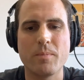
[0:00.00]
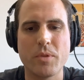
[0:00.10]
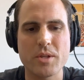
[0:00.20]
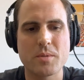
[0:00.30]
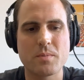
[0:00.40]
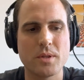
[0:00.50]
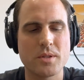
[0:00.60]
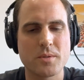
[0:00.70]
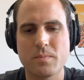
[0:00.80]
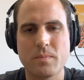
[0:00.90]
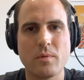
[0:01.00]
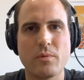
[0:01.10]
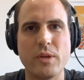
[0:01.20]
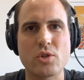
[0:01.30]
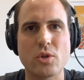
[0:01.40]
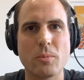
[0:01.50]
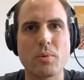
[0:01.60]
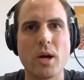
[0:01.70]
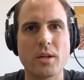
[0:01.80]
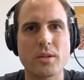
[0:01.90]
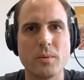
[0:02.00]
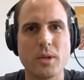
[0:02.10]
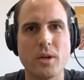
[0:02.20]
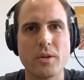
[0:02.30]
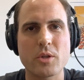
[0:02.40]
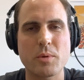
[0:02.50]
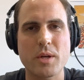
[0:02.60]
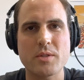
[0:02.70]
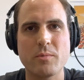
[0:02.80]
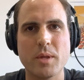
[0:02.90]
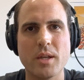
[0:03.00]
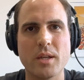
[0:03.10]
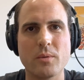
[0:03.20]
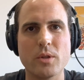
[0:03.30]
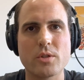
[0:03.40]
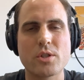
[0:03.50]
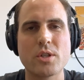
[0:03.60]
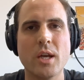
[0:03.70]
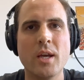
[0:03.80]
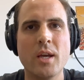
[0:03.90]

this feature or product that we call expressive bidding, which